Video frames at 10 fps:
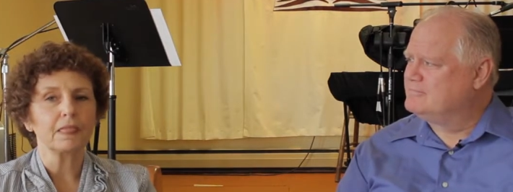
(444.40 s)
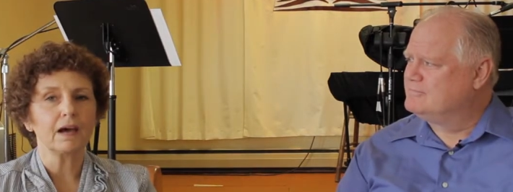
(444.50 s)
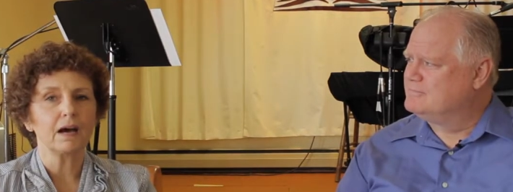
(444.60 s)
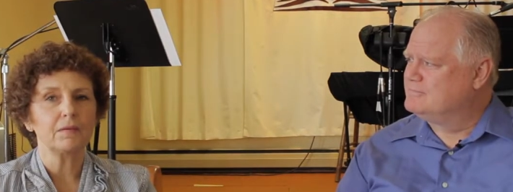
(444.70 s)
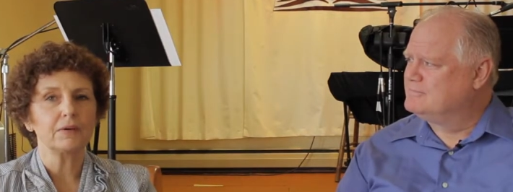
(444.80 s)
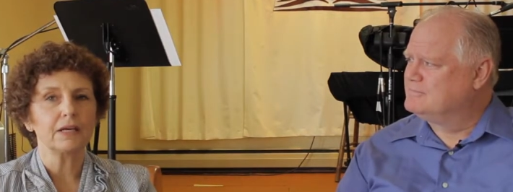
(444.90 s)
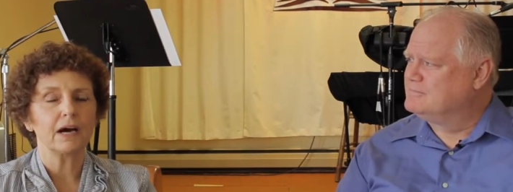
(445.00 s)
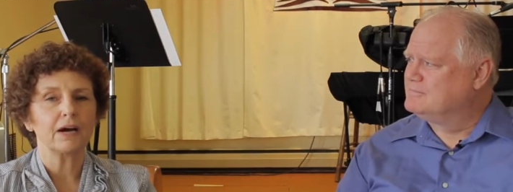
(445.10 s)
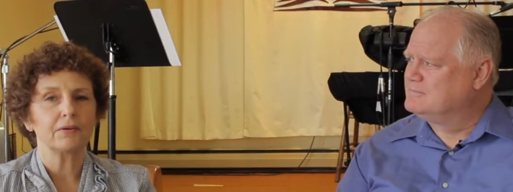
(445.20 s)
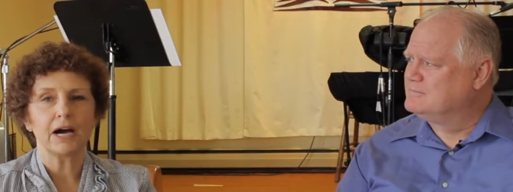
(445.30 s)
Speaker 1: um
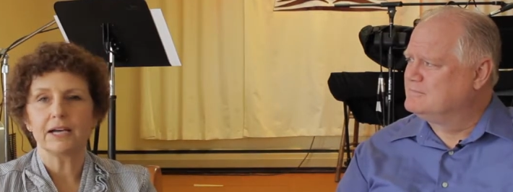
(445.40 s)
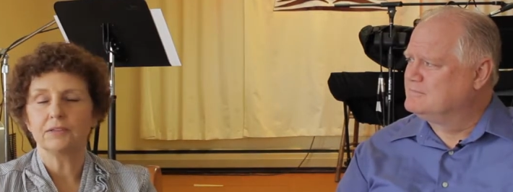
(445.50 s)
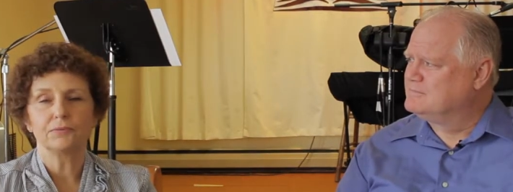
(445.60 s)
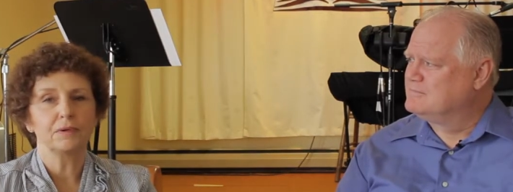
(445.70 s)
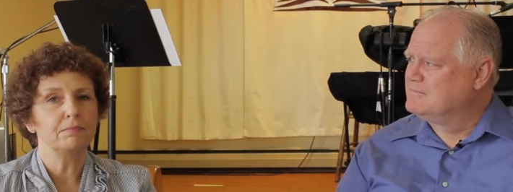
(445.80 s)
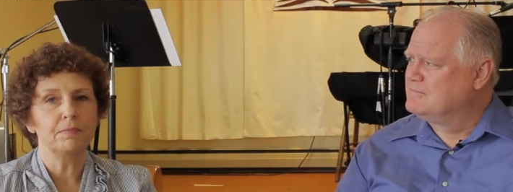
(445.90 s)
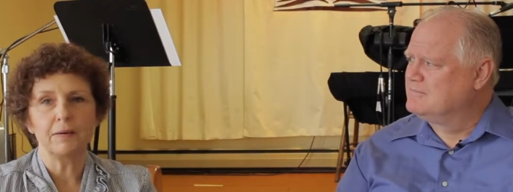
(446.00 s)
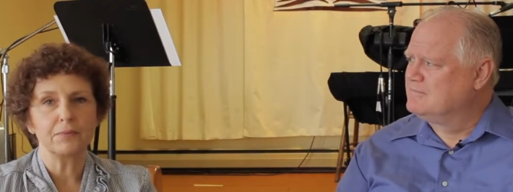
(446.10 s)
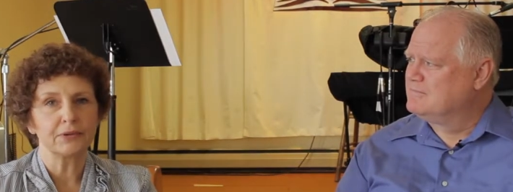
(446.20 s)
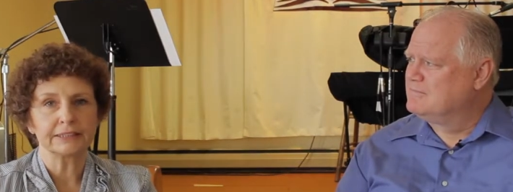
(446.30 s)
I, I
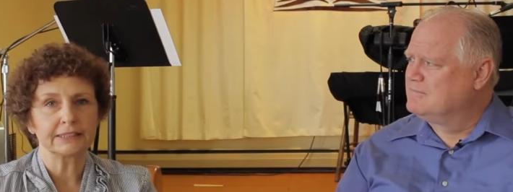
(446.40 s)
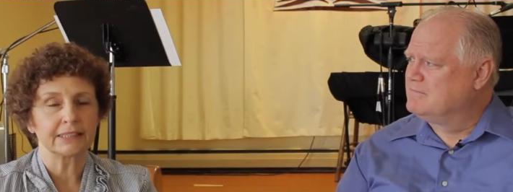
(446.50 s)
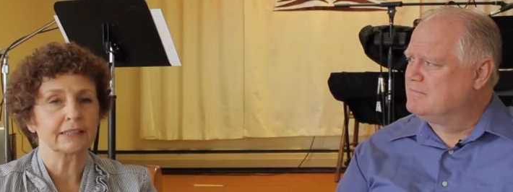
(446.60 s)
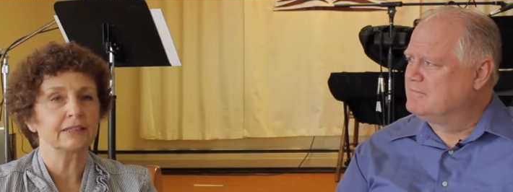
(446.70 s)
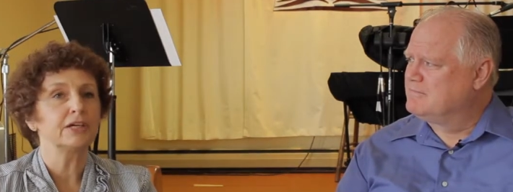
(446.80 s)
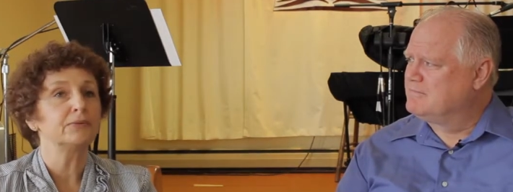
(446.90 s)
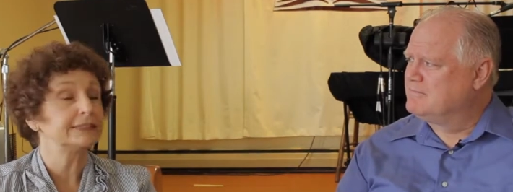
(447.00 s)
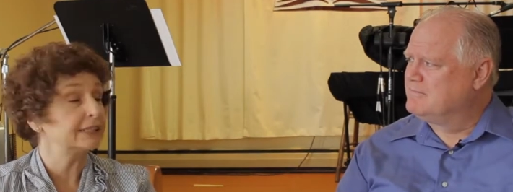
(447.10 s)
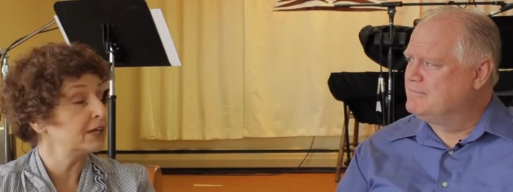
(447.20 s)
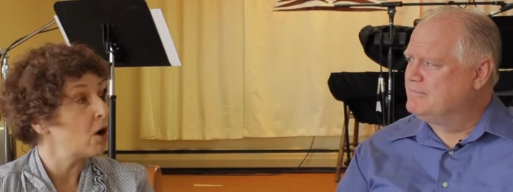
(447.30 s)
remember it distinctly. It
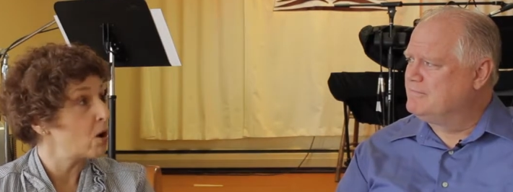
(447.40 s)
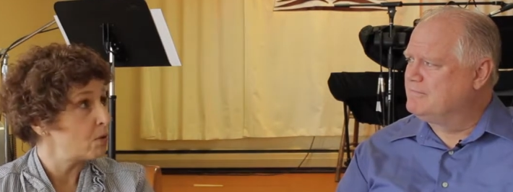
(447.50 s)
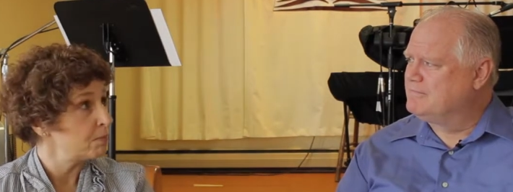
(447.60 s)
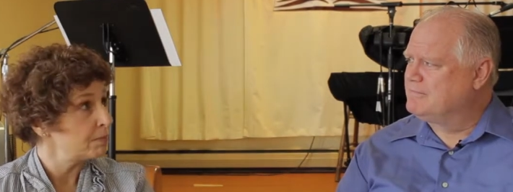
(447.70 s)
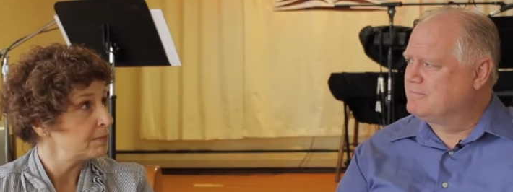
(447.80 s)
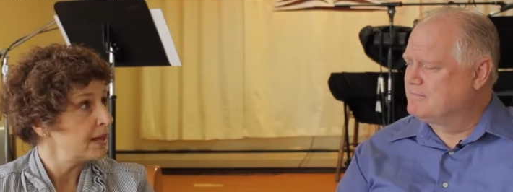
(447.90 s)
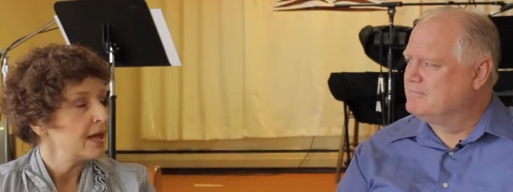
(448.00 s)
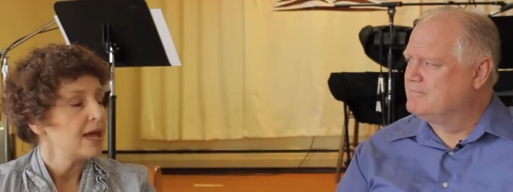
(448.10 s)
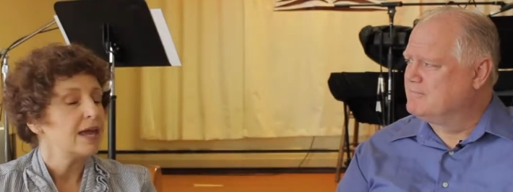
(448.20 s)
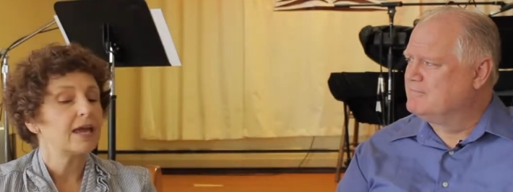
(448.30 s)
was in a home.
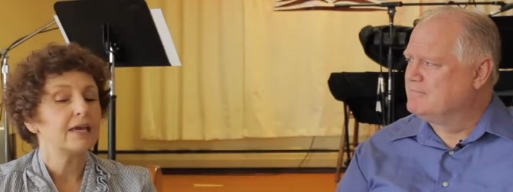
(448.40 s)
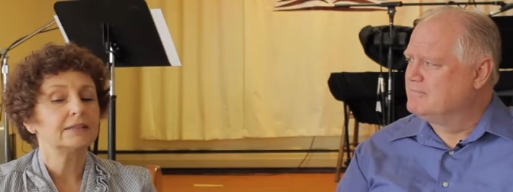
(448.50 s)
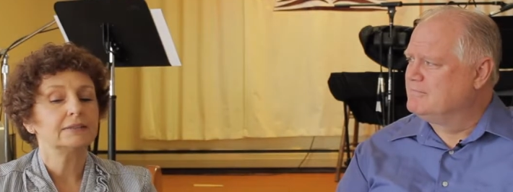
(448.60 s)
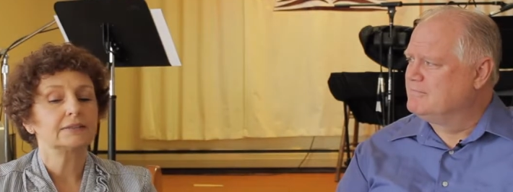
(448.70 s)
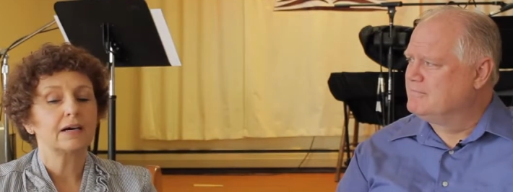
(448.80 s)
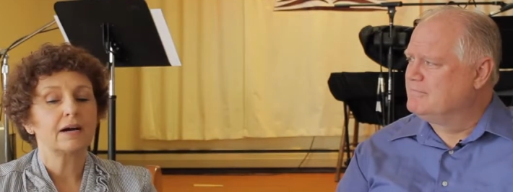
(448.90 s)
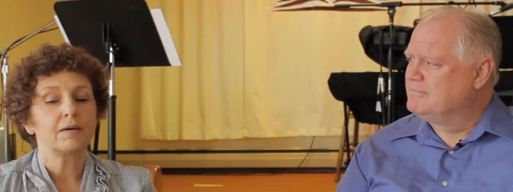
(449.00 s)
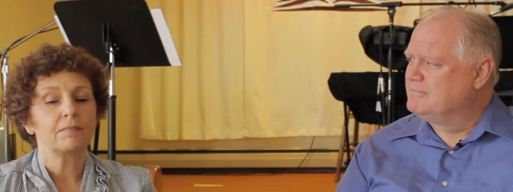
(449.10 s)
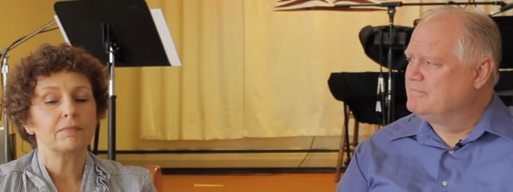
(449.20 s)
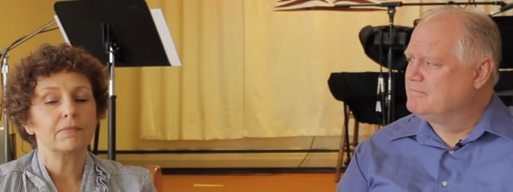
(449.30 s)
And
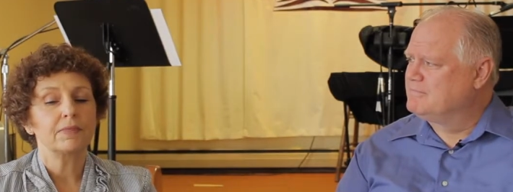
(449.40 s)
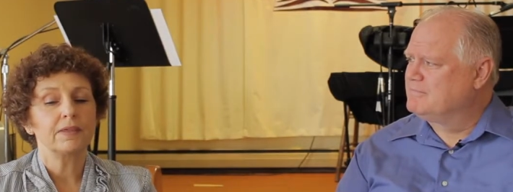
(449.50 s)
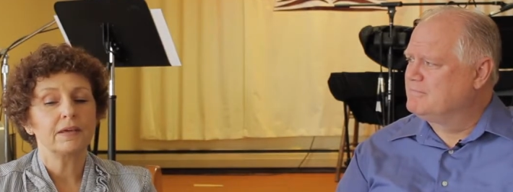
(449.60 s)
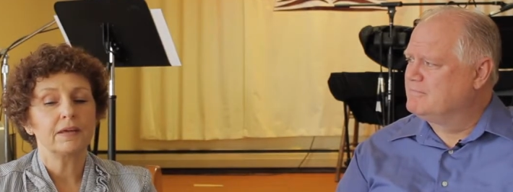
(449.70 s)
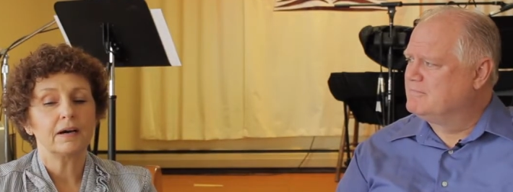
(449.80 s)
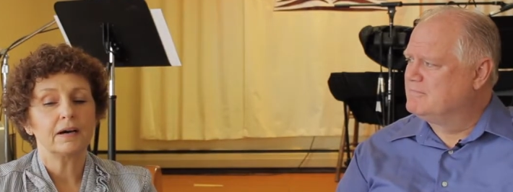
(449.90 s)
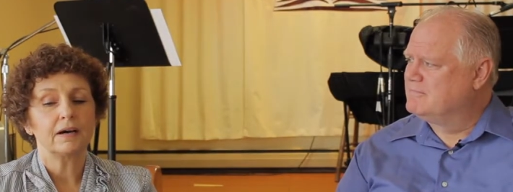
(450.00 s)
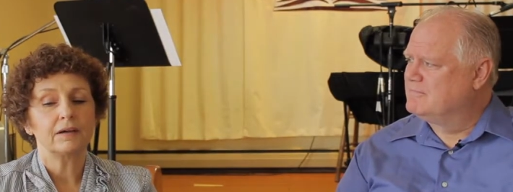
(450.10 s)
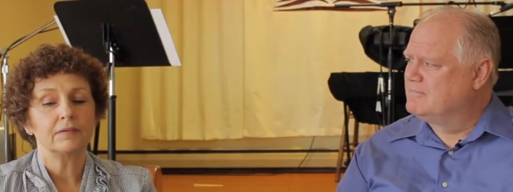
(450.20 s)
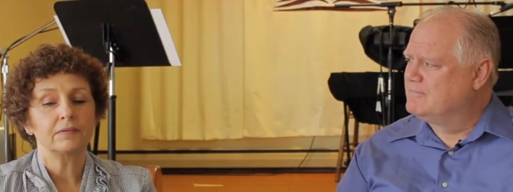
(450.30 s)
um, the,
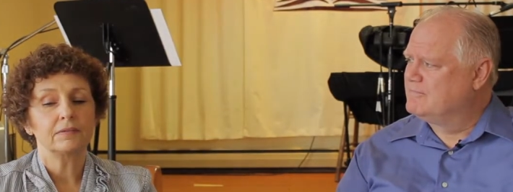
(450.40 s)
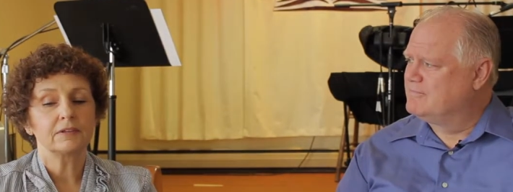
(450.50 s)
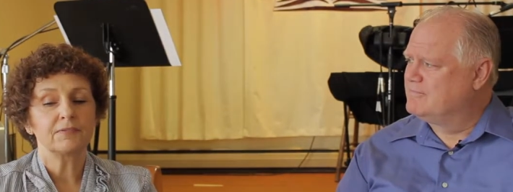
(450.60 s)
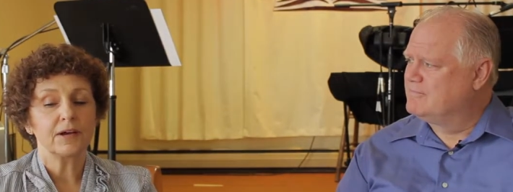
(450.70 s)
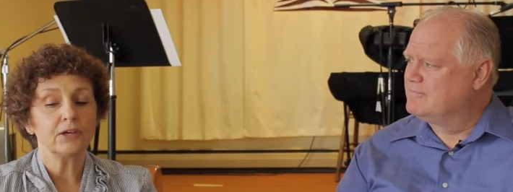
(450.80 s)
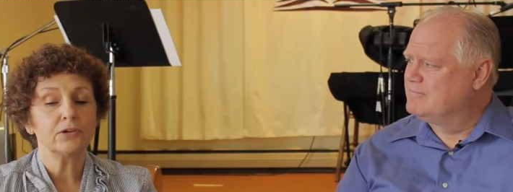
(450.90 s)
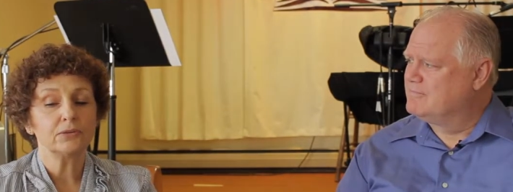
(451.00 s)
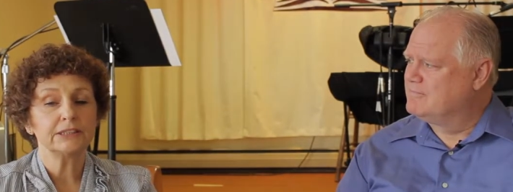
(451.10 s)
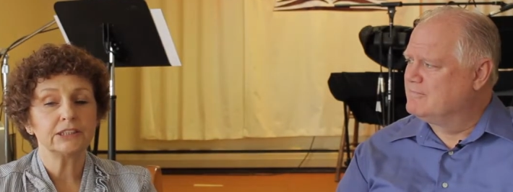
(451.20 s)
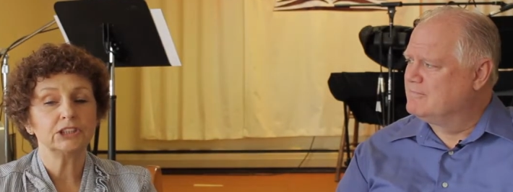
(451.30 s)
uh, the fellow who
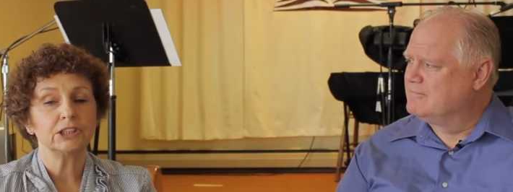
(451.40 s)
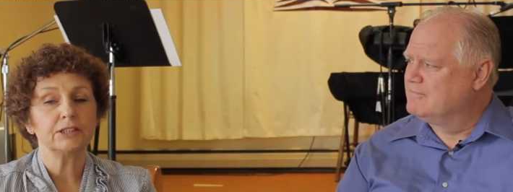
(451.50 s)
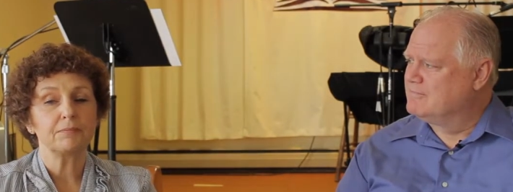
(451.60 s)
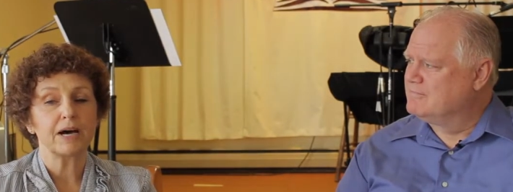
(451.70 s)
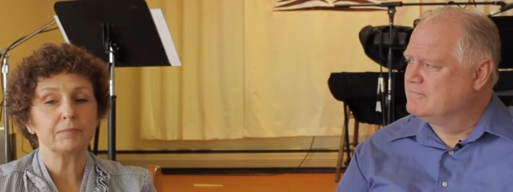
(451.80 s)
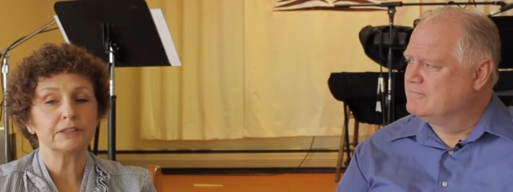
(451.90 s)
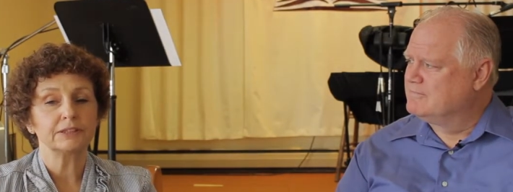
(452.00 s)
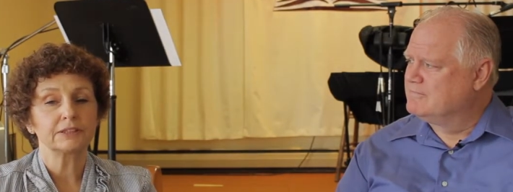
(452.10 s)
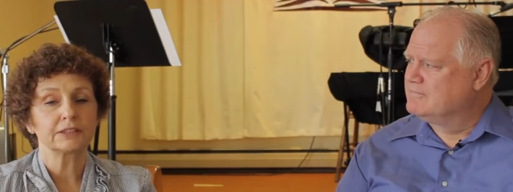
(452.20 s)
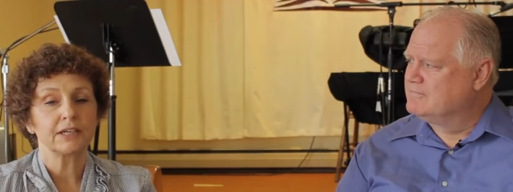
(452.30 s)
was teaching the Bible
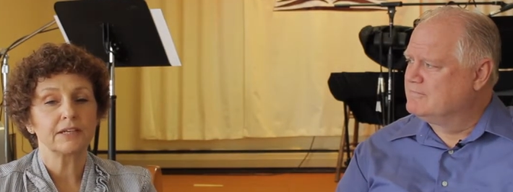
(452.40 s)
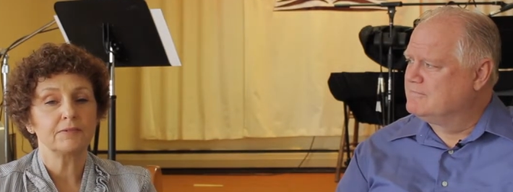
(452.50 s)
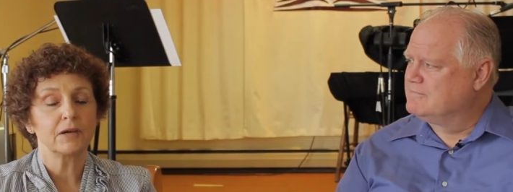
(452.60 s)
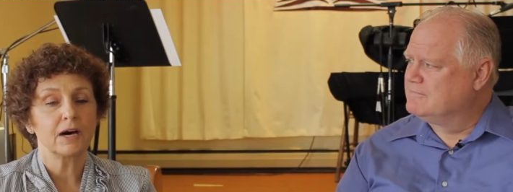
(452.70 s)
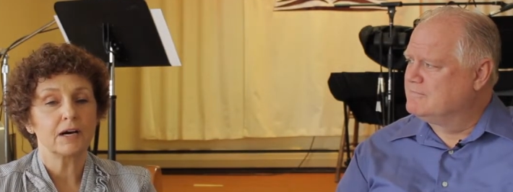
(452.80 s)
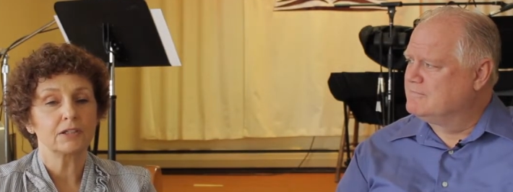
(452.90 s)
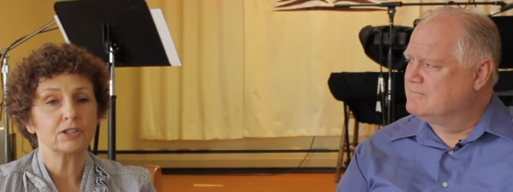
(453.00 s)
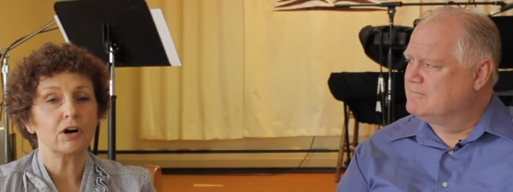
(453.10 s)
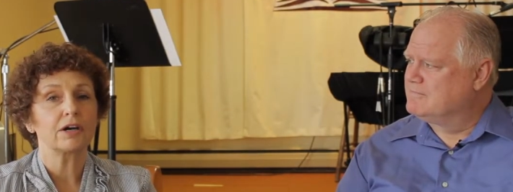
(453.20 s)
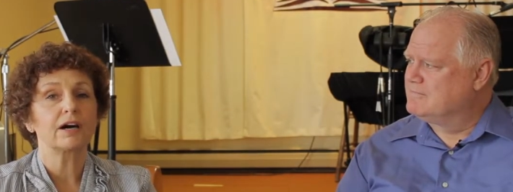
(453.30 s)
study uh,
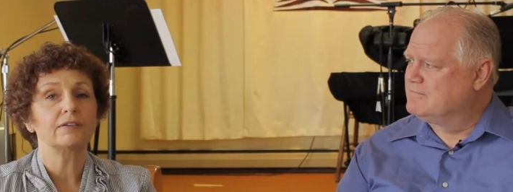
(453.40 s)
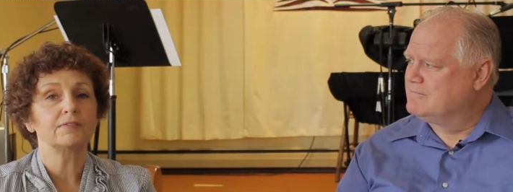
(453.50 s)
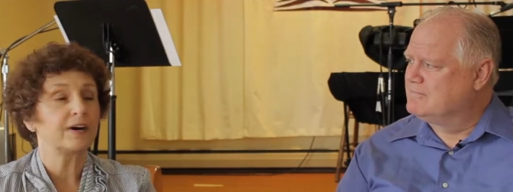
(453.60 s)
taught on